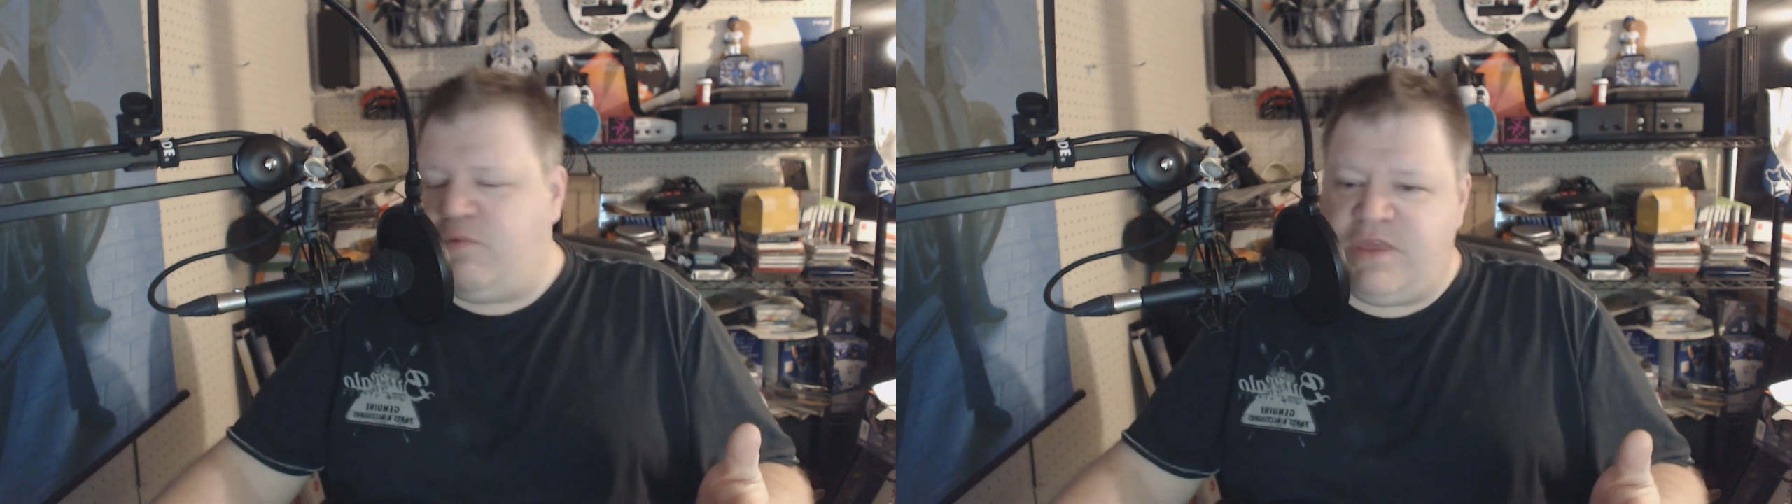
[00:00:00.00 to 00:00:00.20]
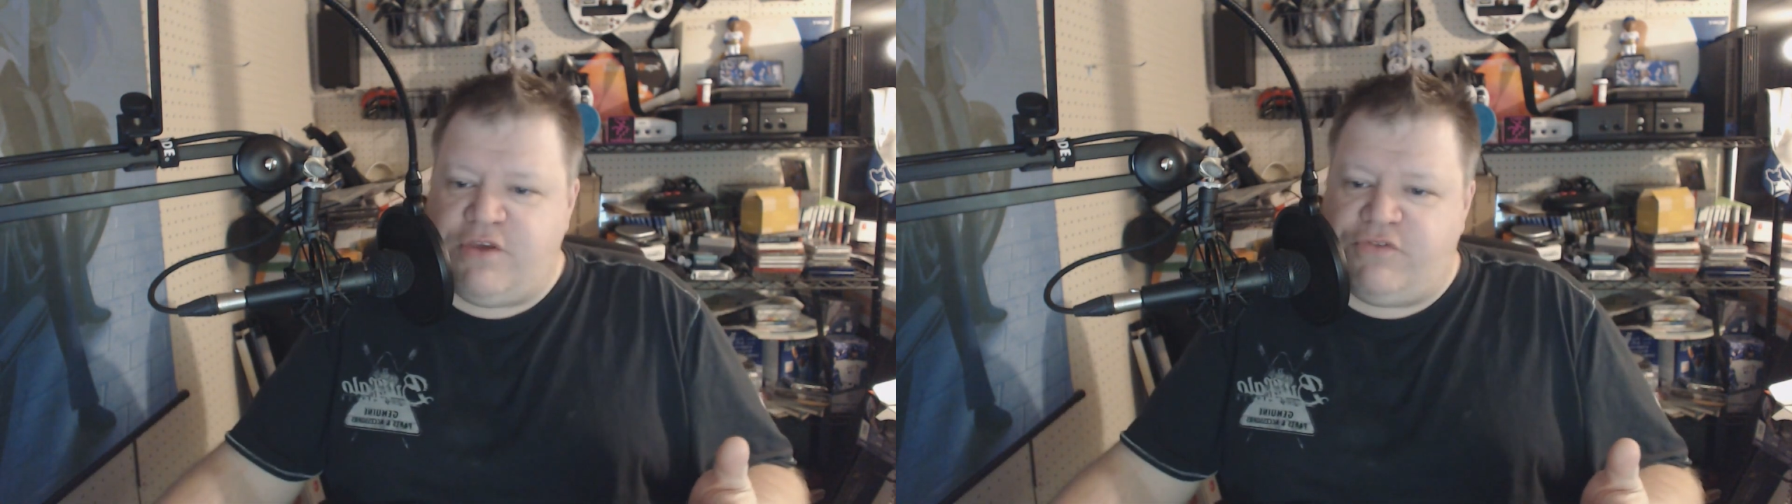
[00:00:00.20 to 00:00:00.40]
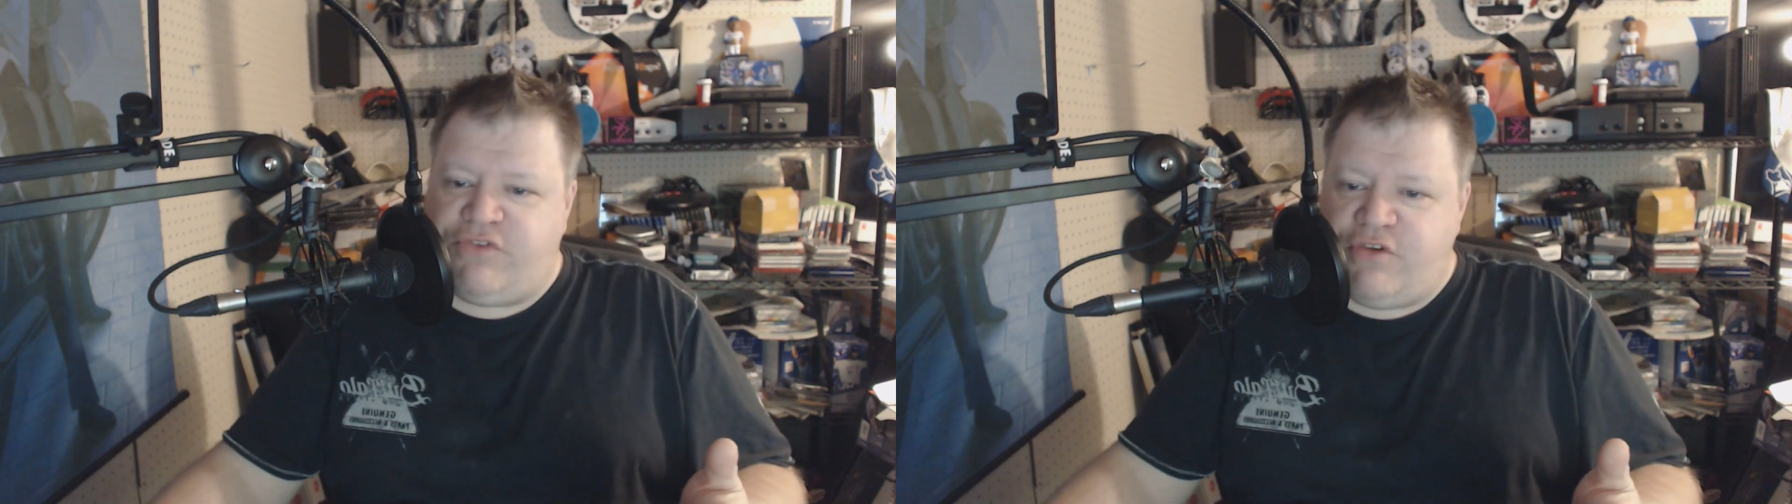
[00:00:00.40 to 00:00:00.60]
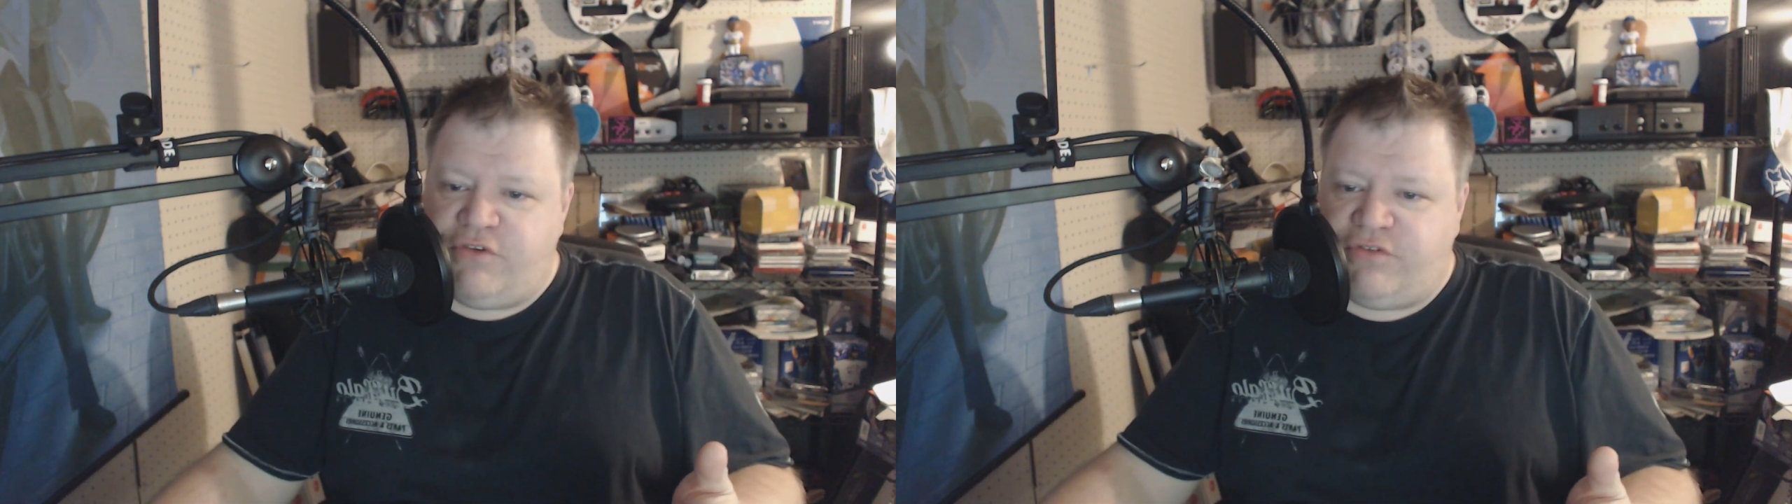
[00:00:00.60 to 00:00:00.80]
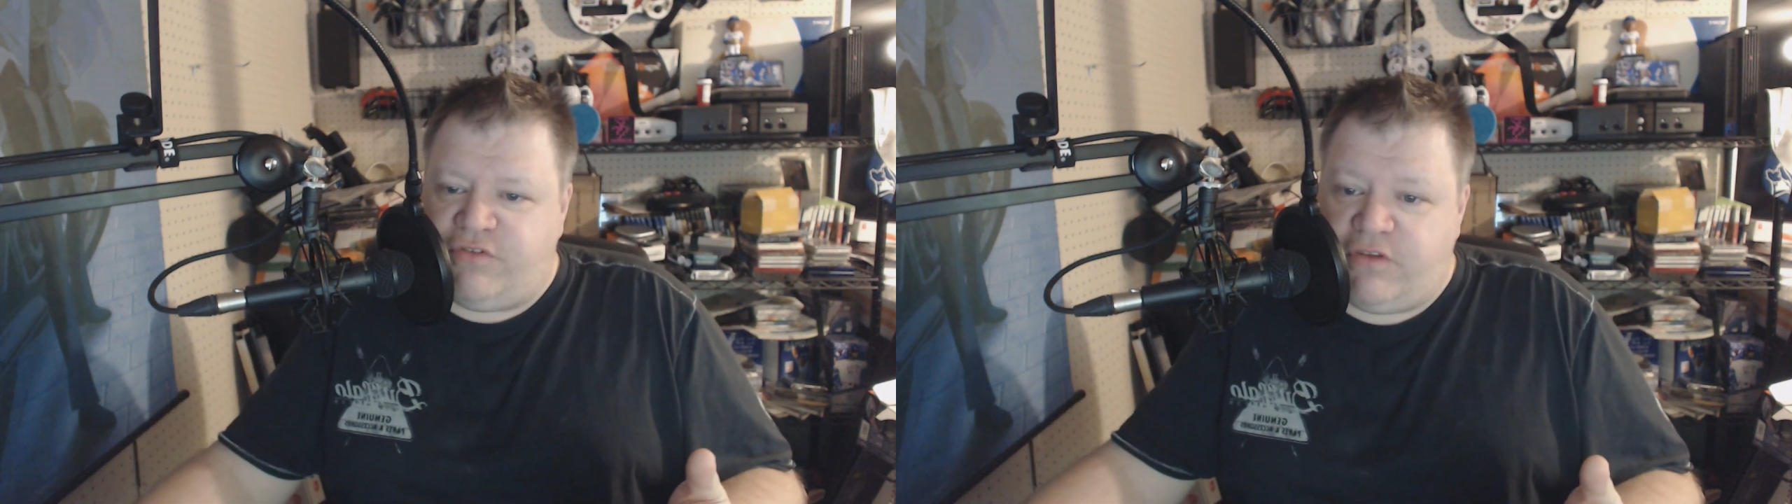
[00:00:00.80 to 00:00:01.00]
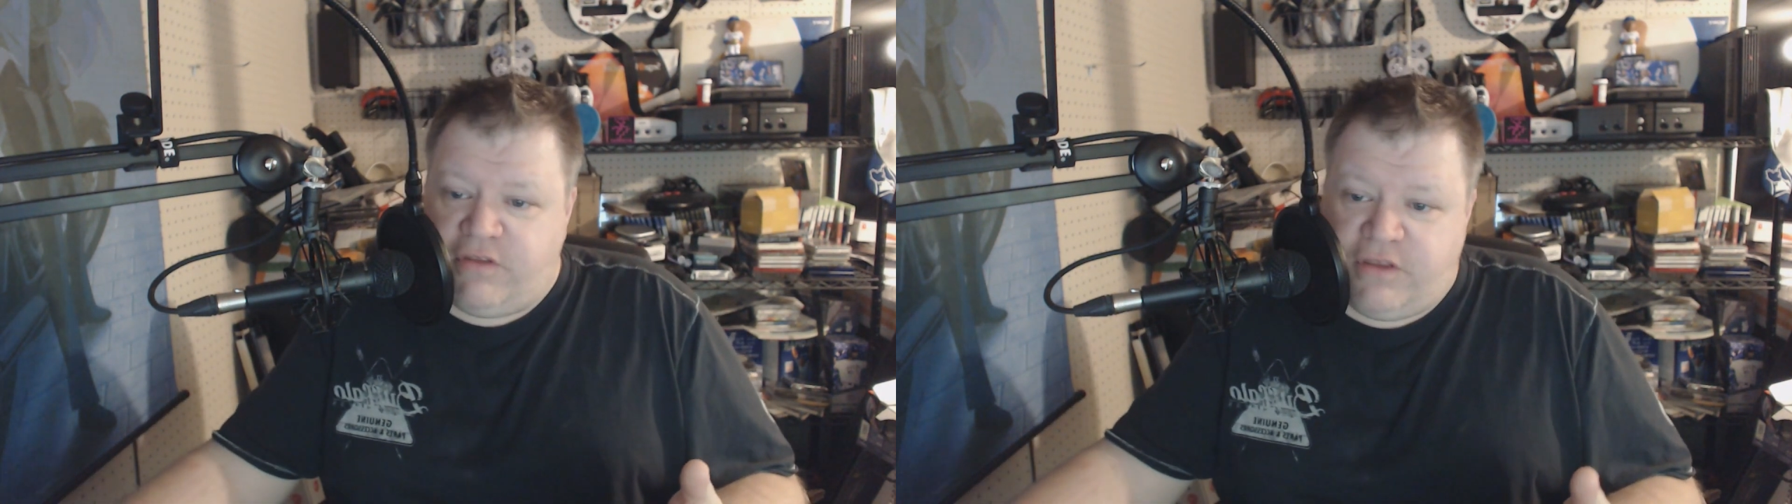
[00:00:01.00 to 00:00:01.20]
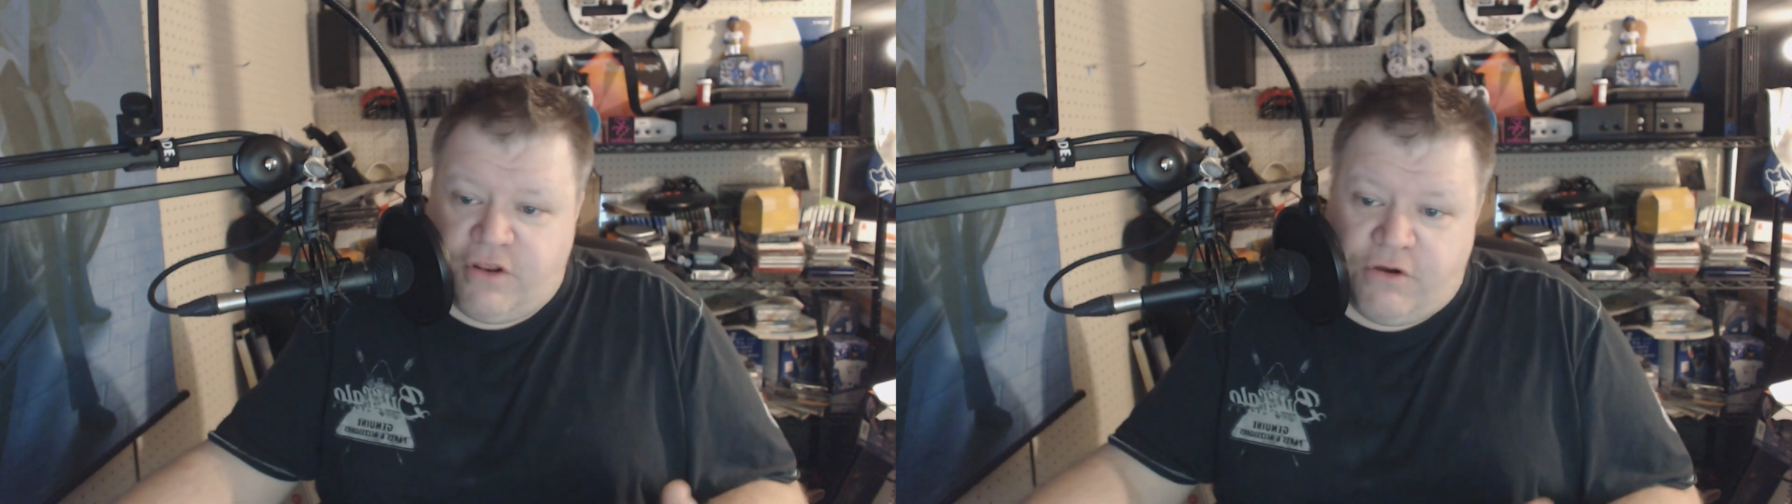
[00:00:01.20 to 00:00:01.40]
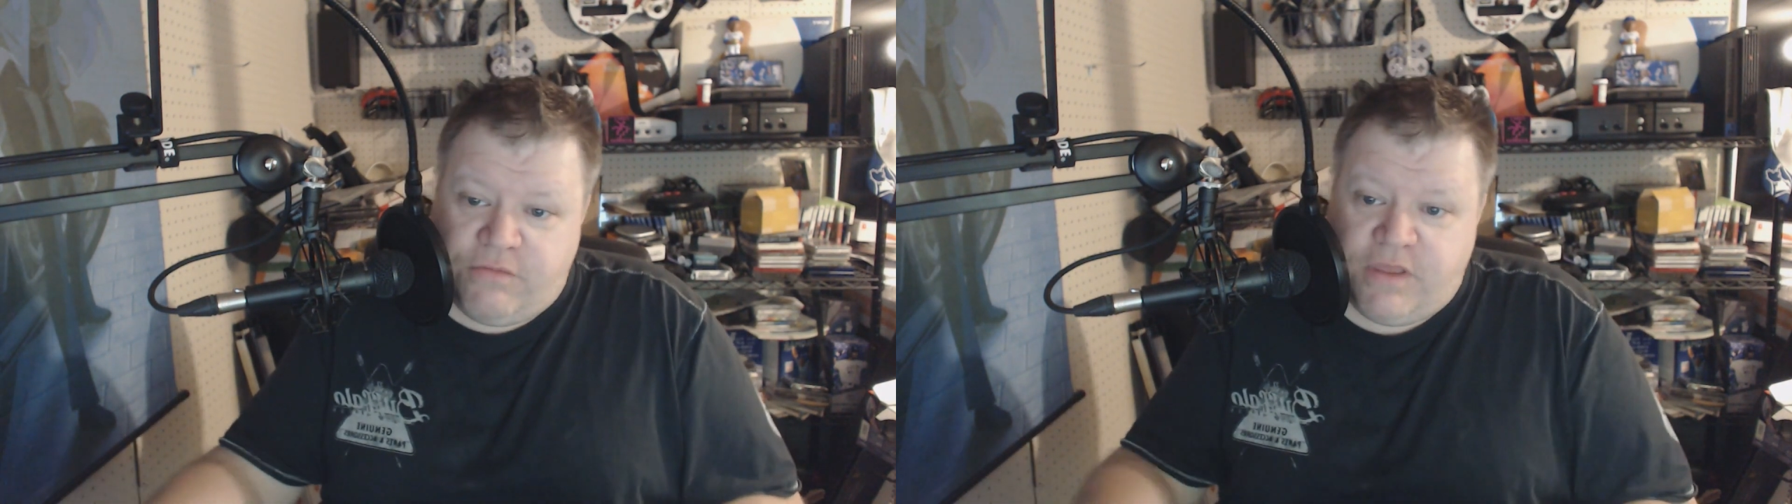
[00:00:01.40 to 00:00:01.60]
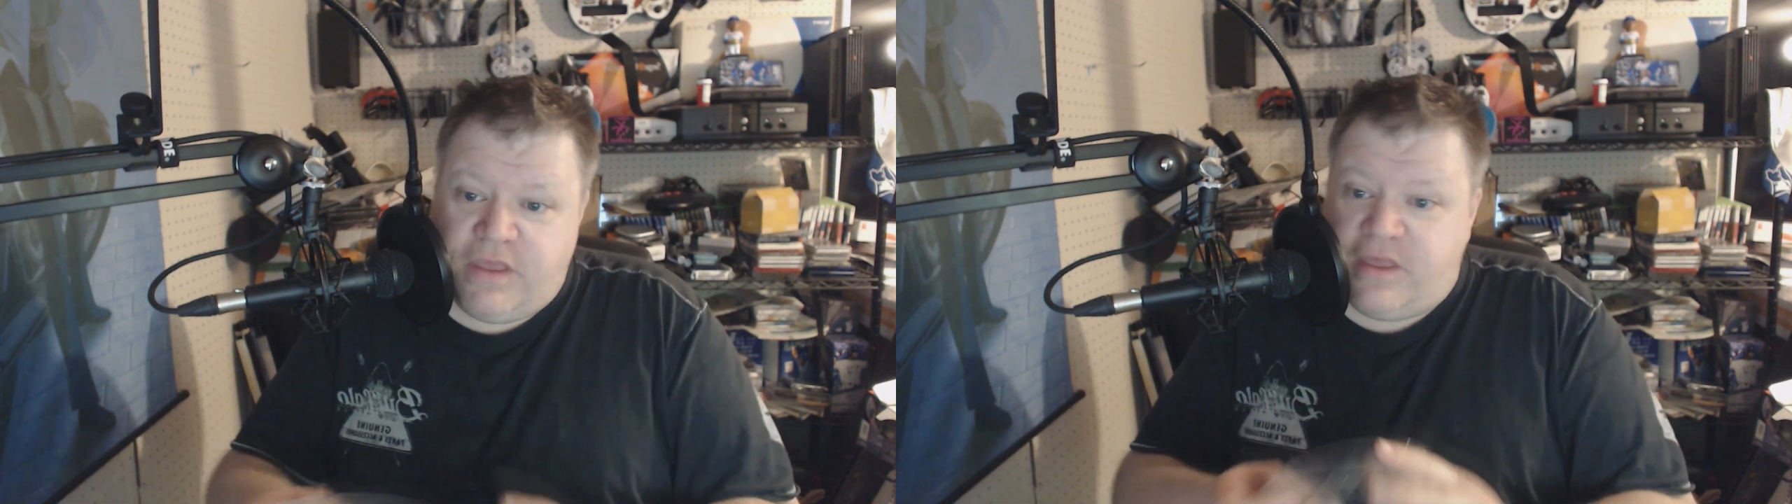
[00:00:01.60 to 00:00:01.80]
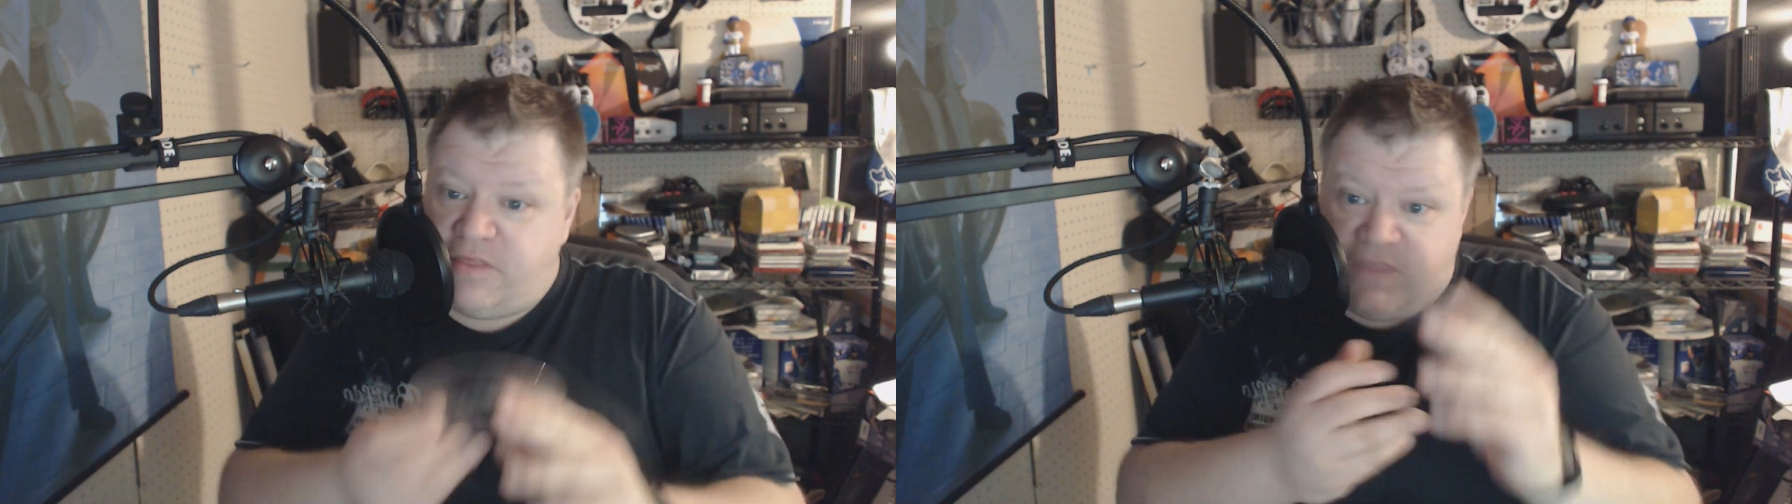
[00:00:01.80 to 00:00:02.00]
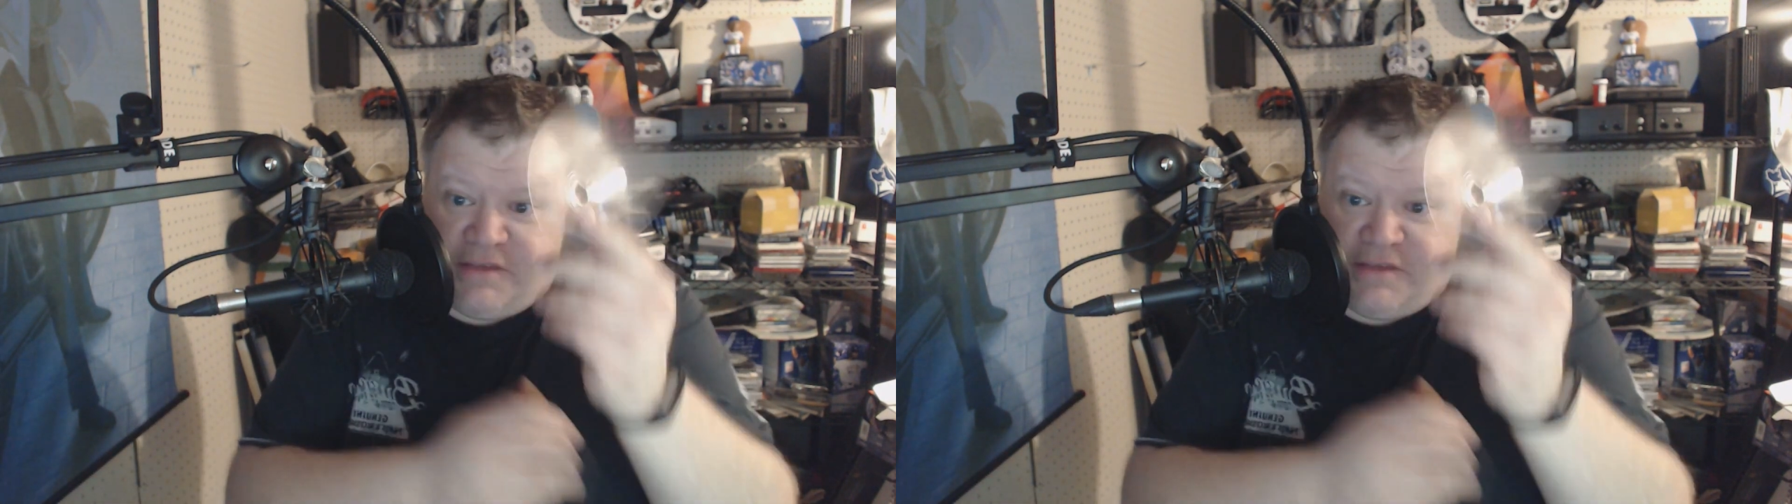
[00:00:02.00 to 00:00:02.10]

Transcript: we used to use, you know, these